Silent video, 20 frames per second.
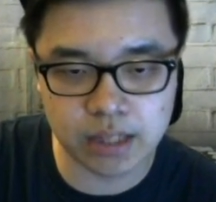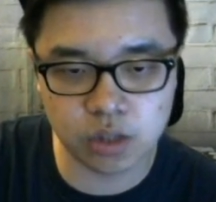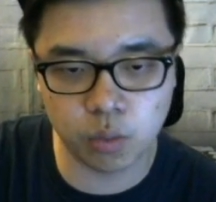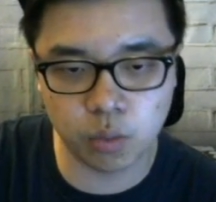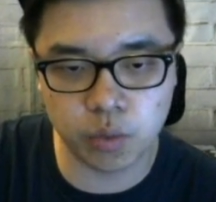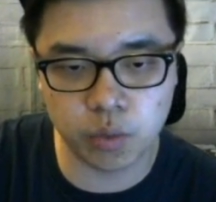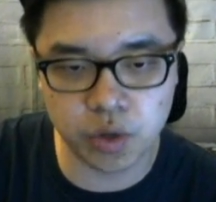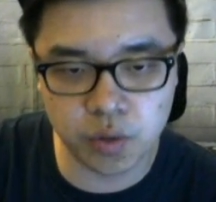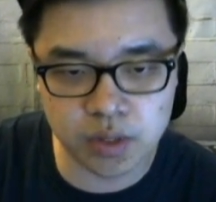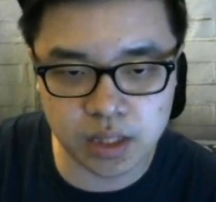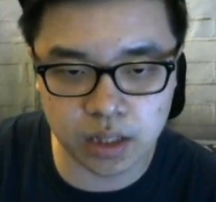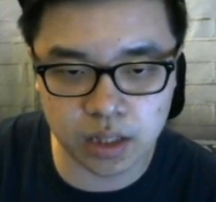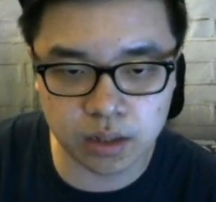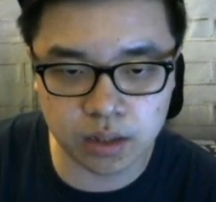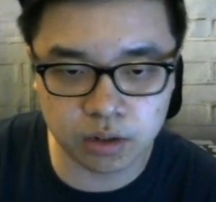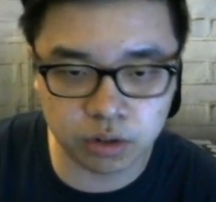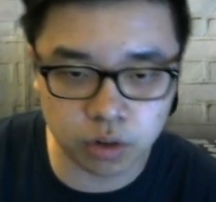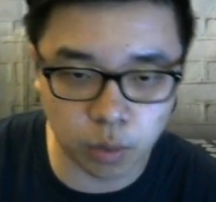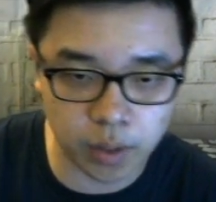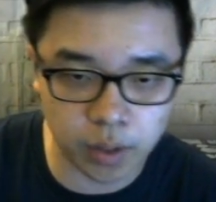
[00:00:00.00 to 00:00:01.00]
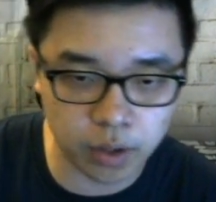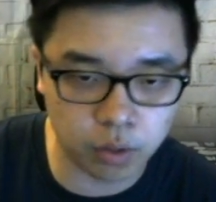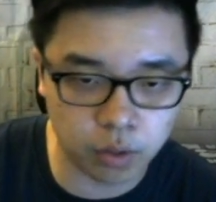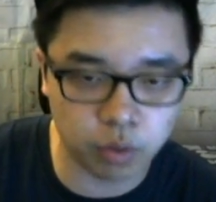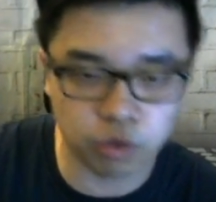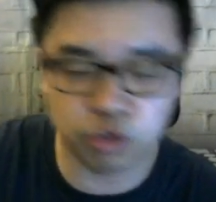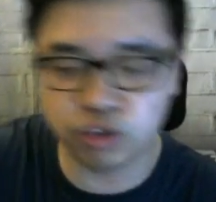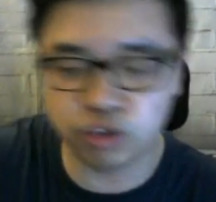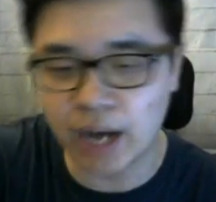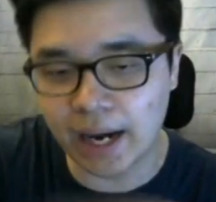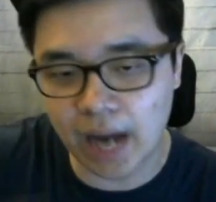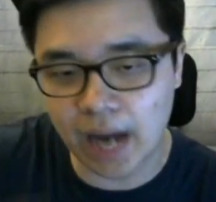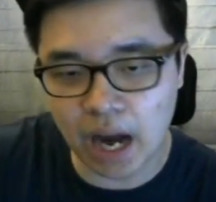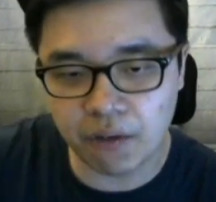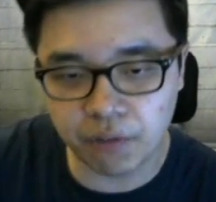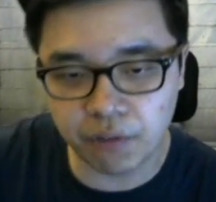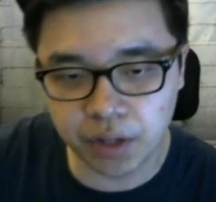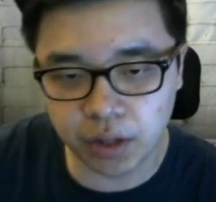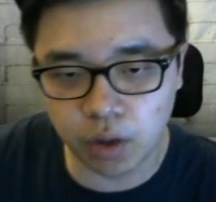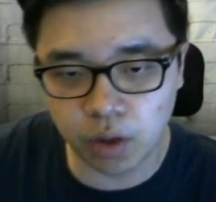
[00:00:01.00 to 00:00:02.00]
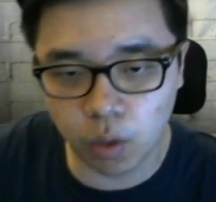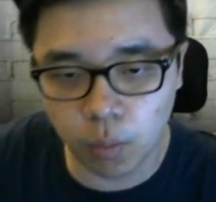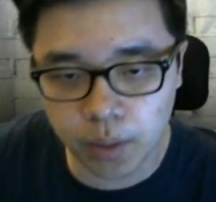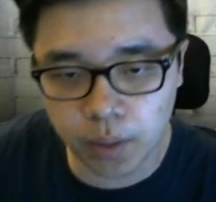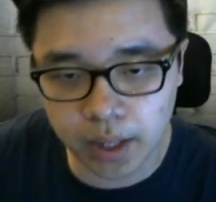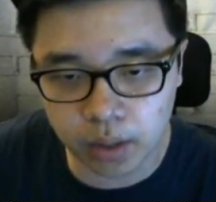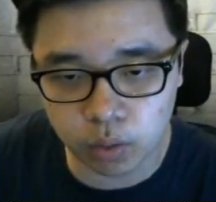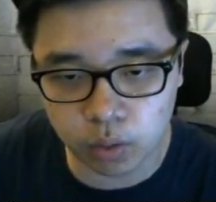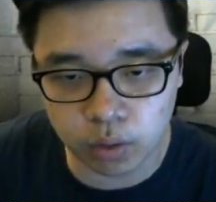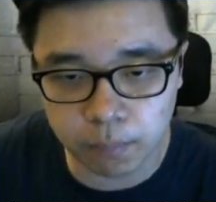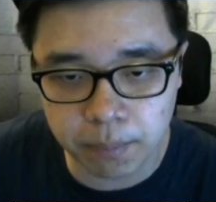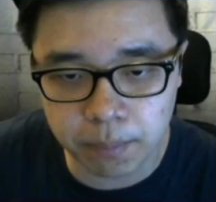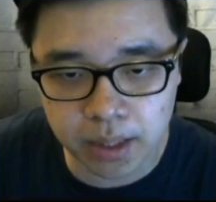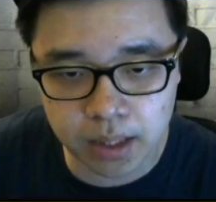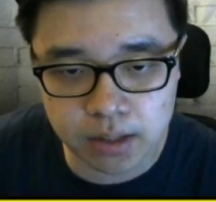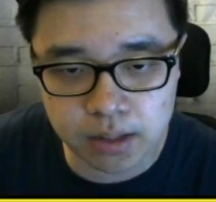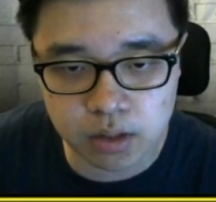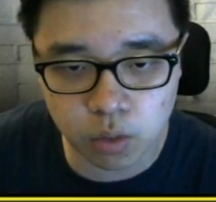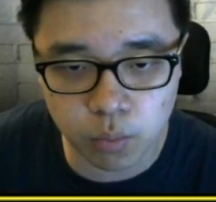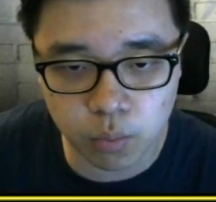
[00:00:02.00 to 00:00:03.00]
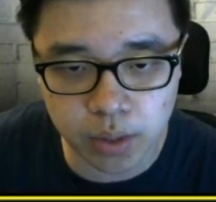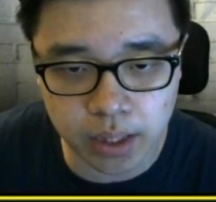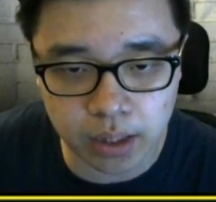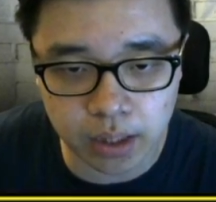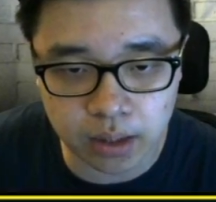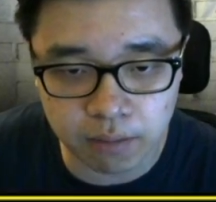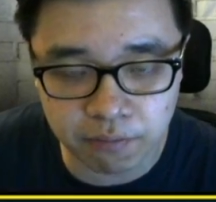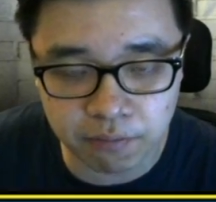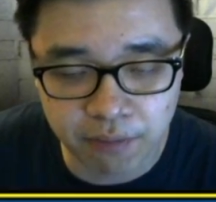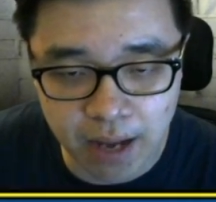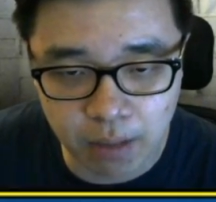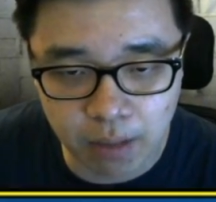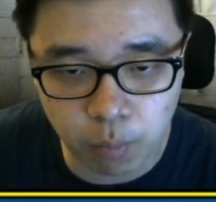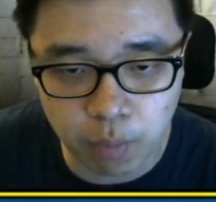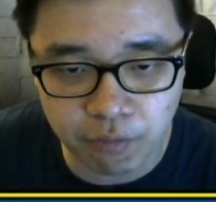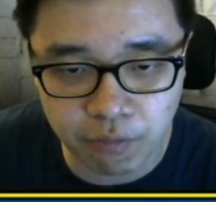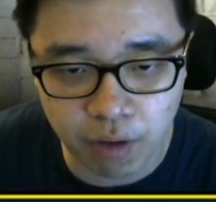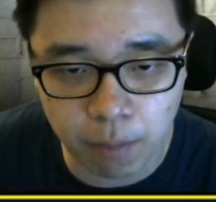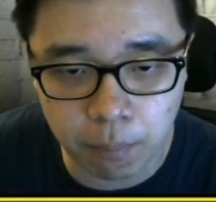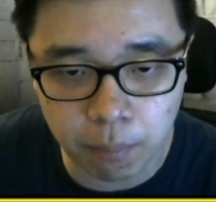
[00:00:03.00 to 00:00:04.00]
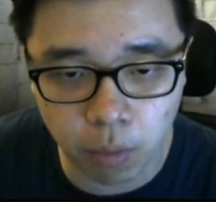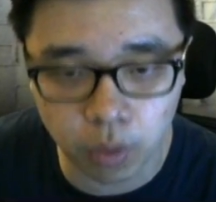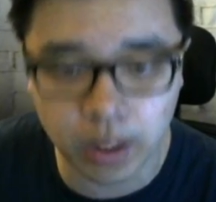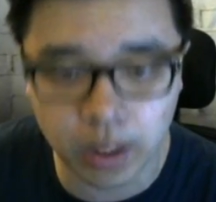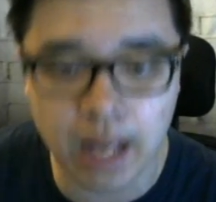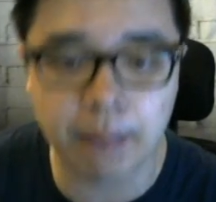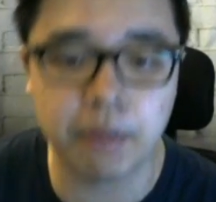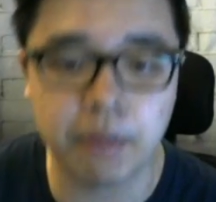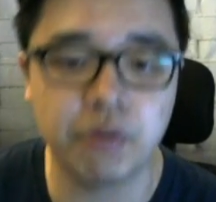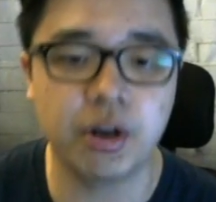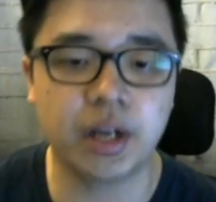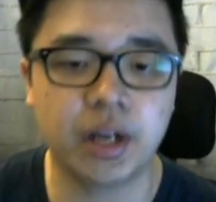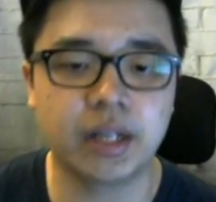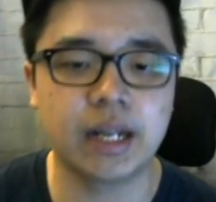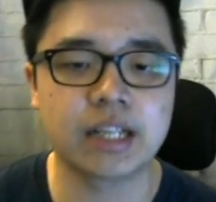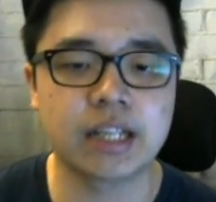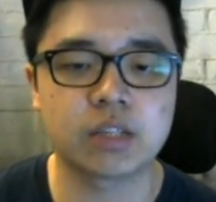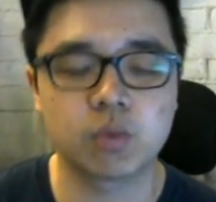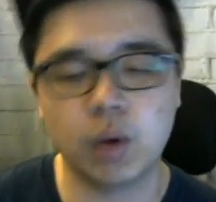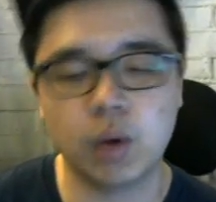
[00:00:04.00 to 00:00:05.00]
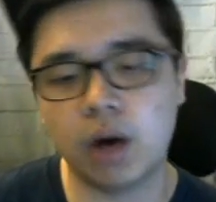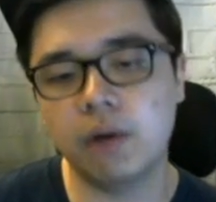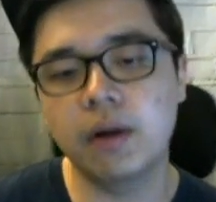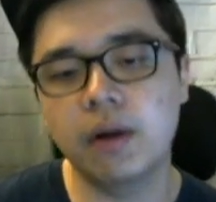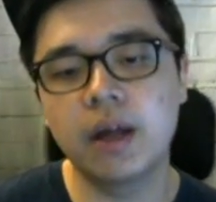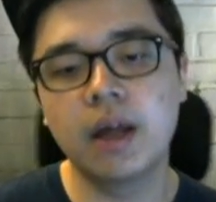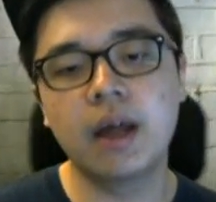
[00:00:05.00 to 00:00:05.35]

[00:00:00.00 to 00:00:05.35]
So we use a tornado to drag everything over here to the middle, so we can defend with our bowler and Baby Dragon as well.